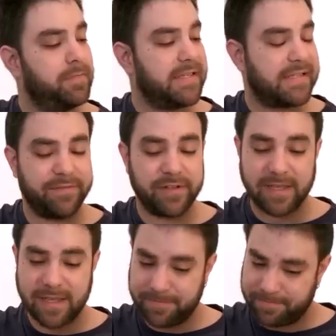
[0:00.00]
B7
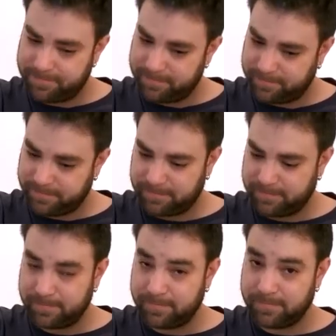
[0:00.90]
again.
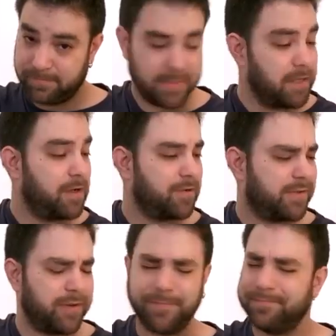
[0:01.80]
No,
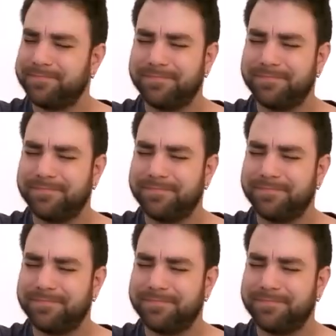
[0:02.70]
sorry,